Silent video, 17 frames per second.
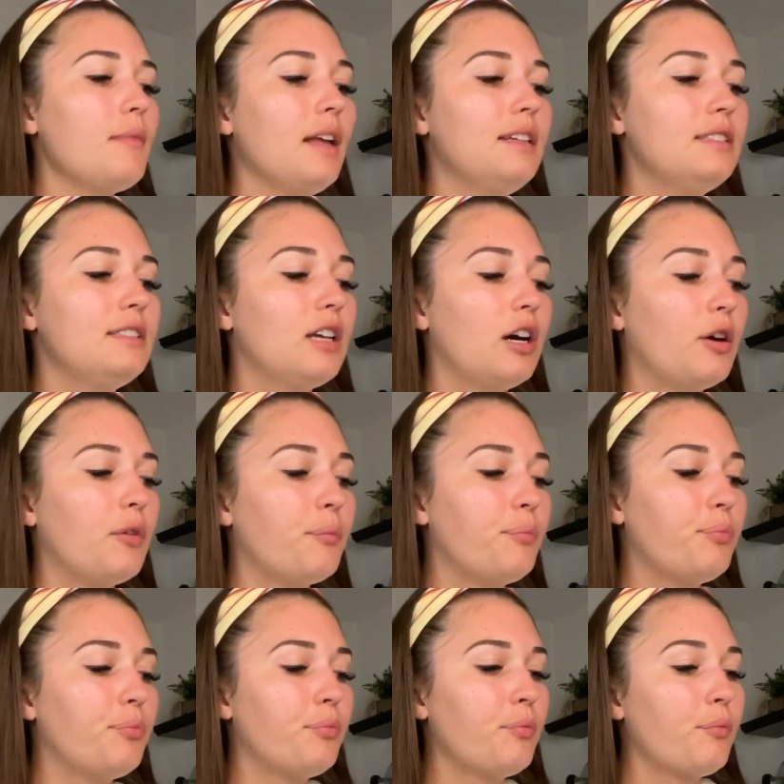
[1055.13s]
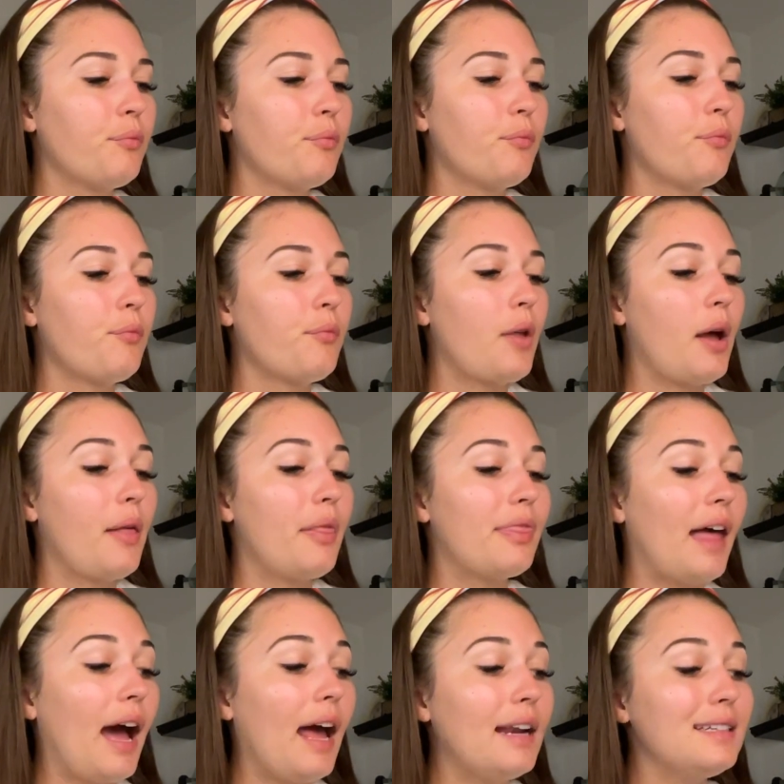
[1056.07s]
so
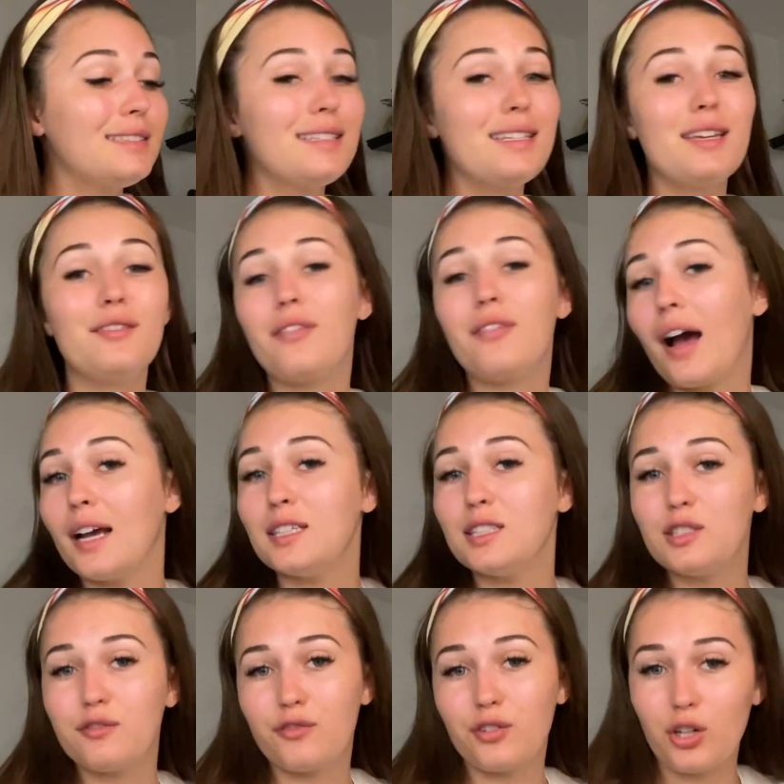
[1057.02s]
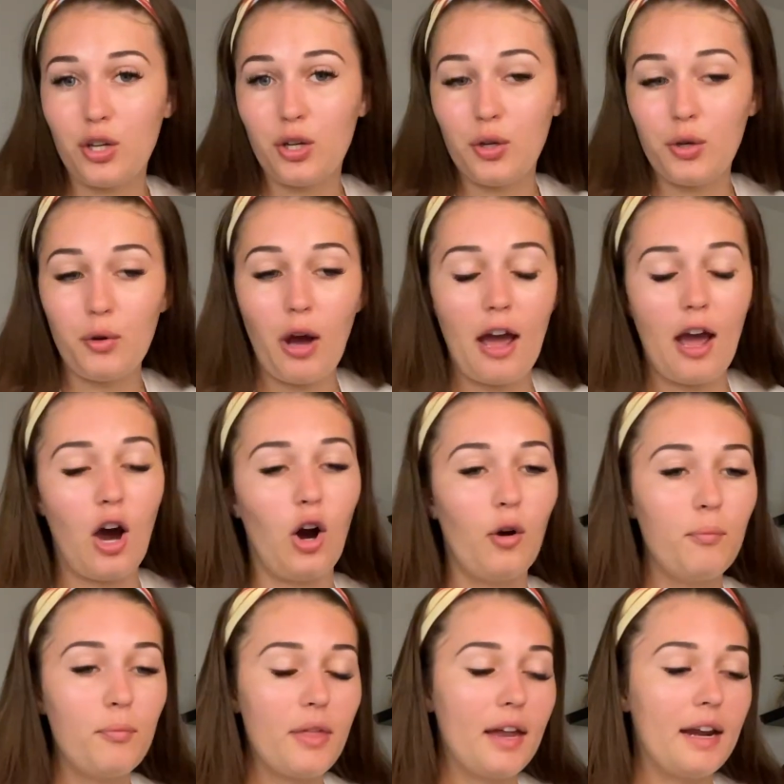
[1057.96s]
that is the advice for you. I
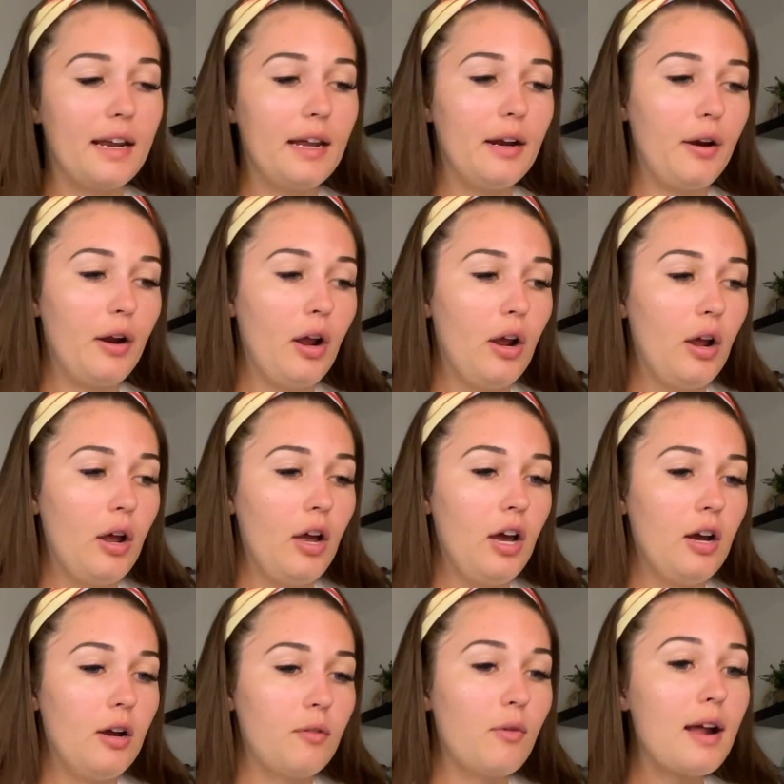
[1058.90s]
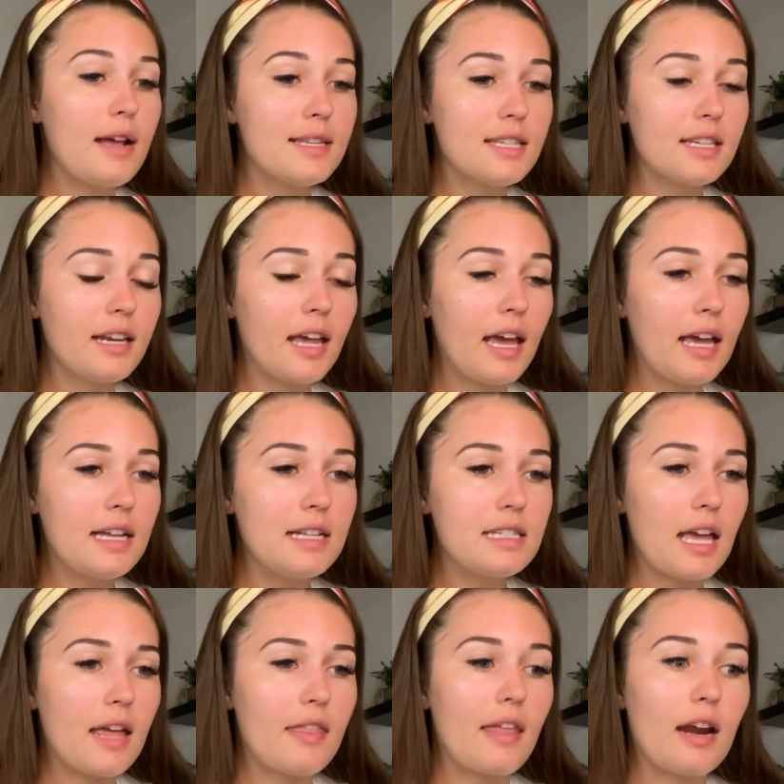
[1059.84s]
hope that it resonates
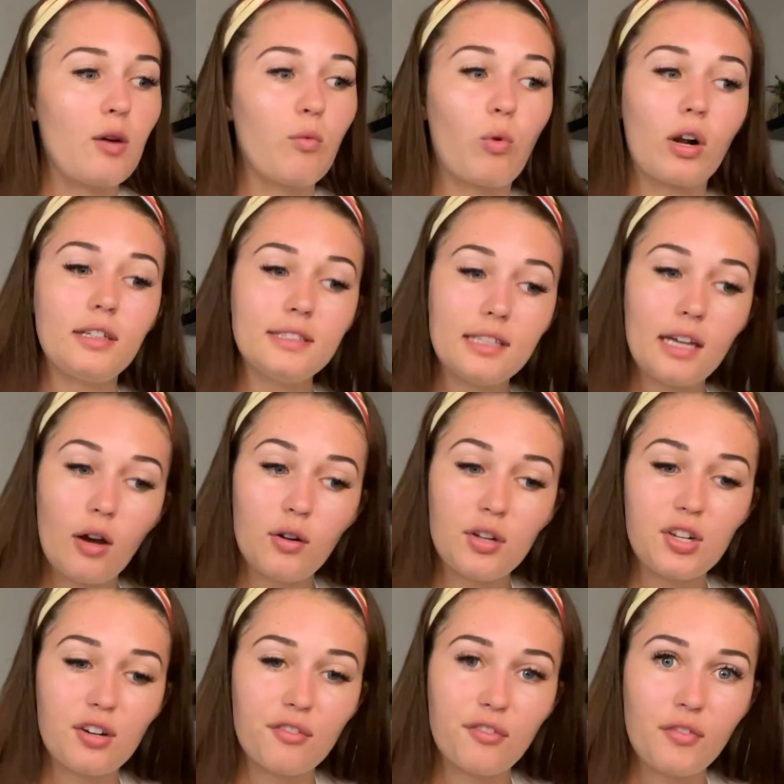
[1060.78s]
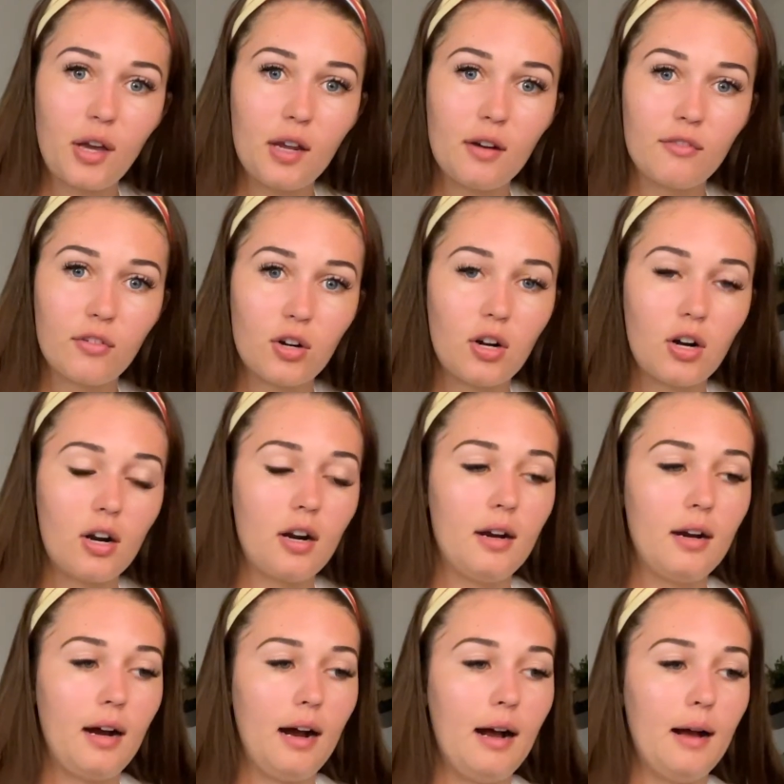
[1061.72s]
and that it works out in your favor.
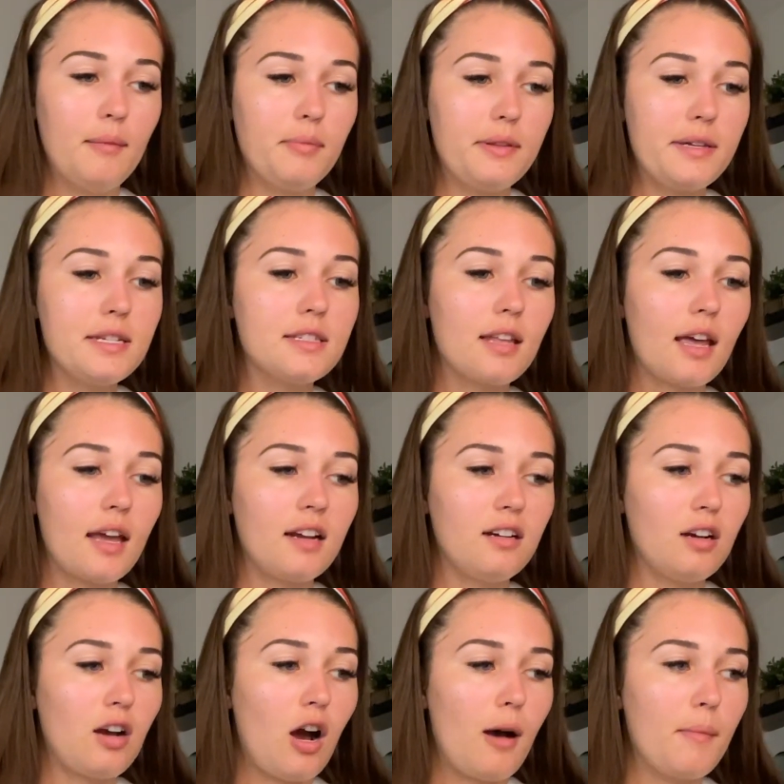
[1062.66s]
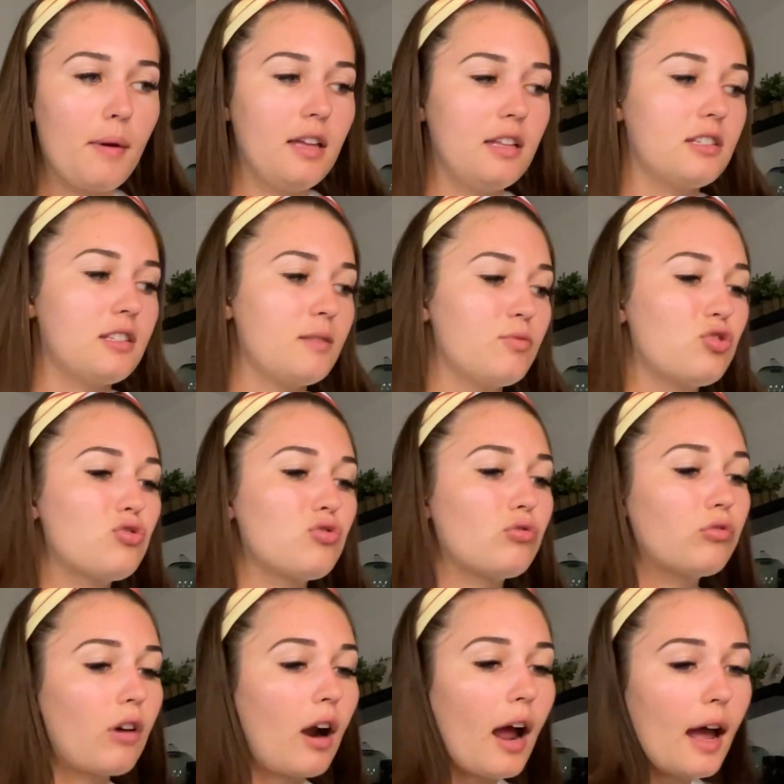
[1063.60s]
Um, please like, comment, and
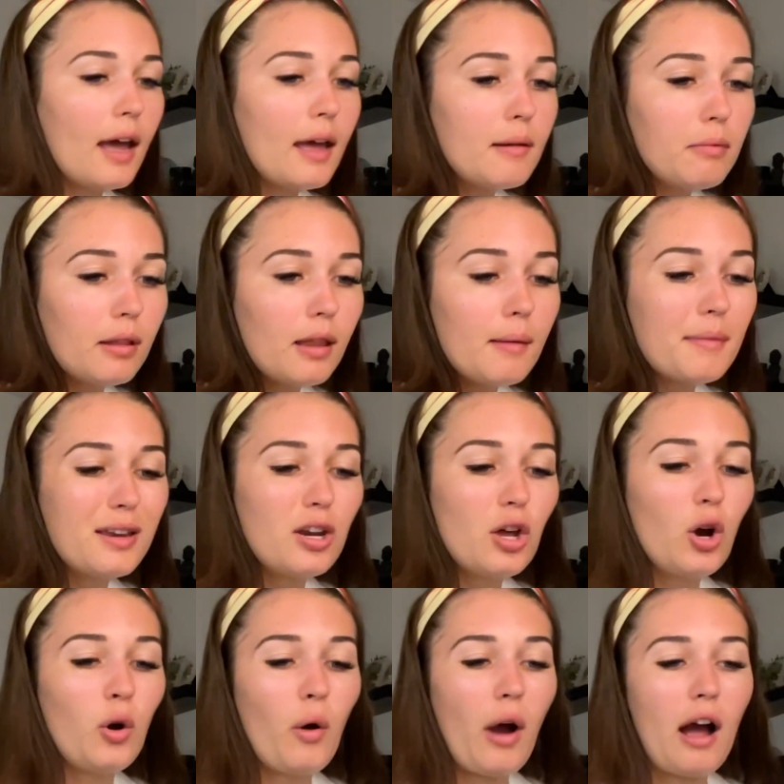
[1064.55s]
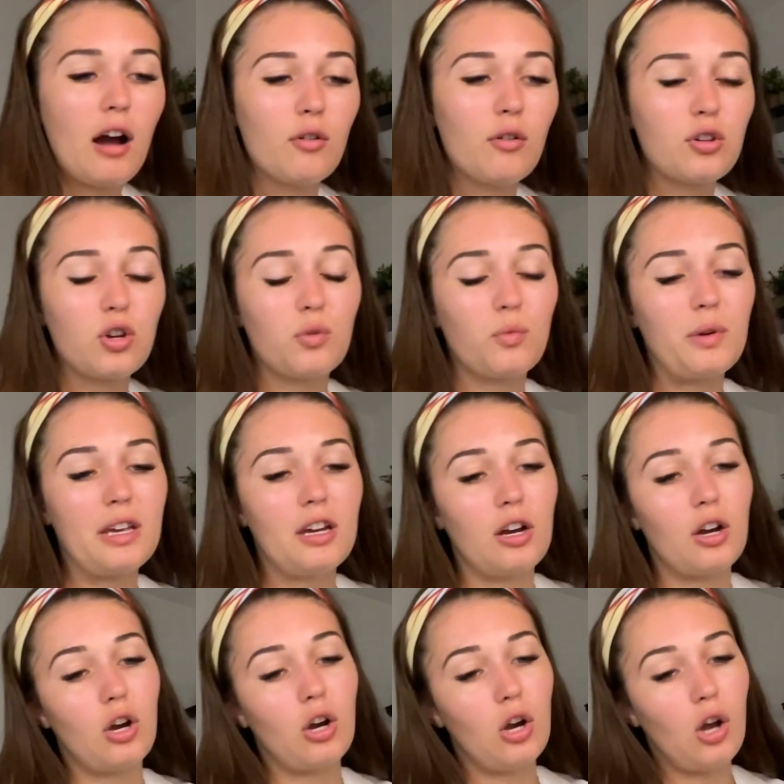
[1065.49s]
subscribe. Let me know how your week
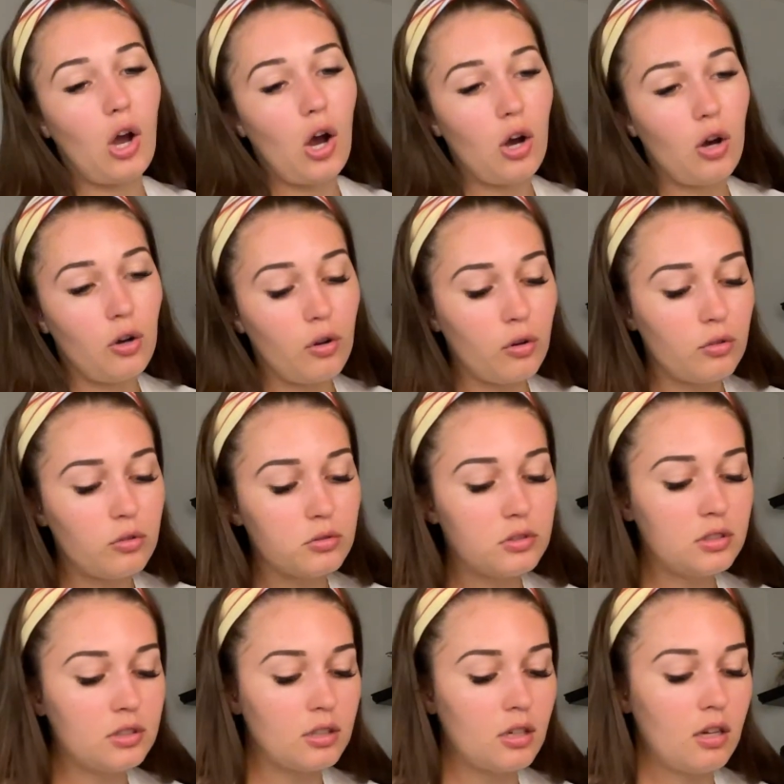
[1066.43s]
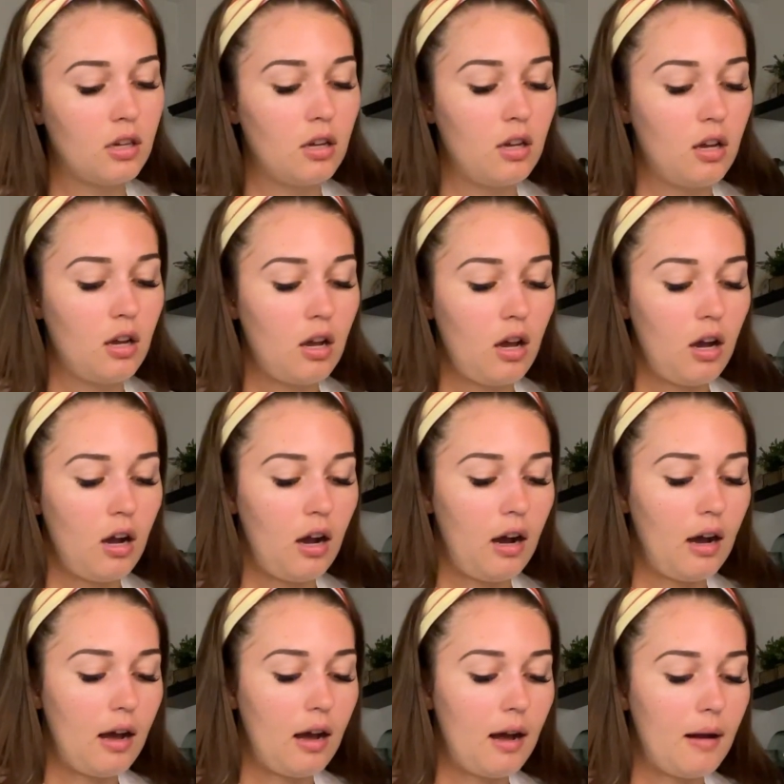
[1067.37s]
goes.
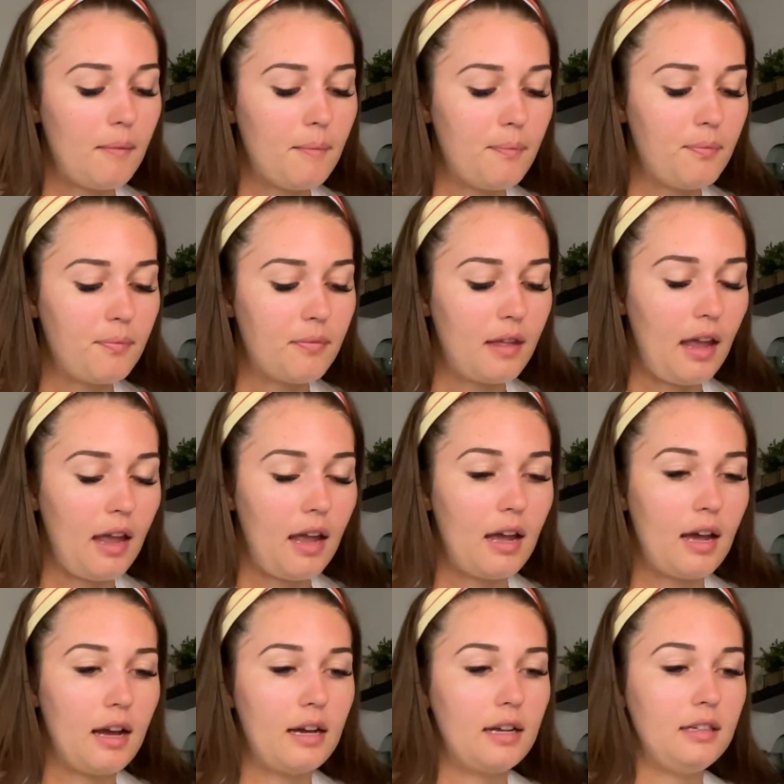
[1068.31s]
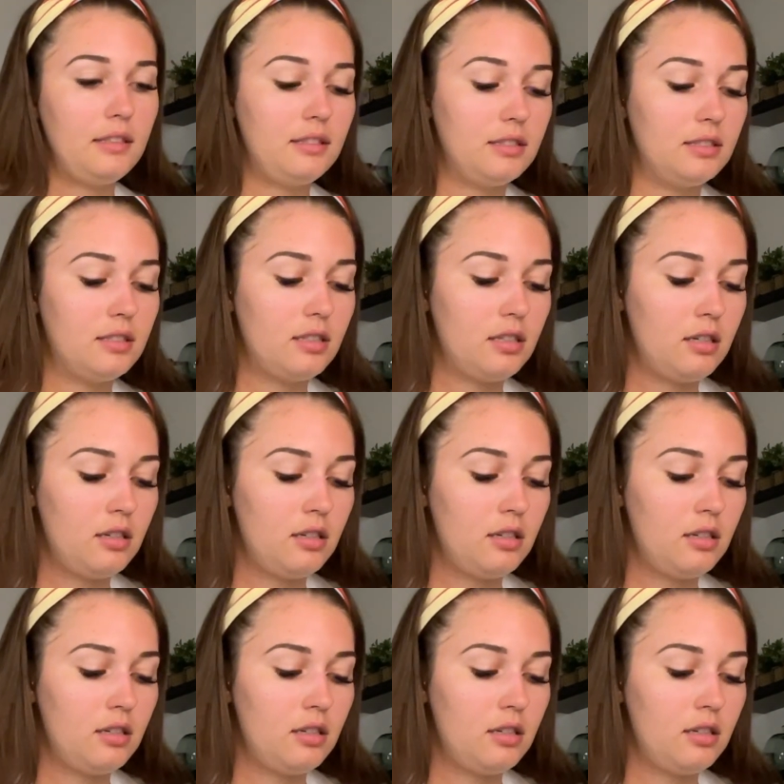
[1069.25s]
Um, and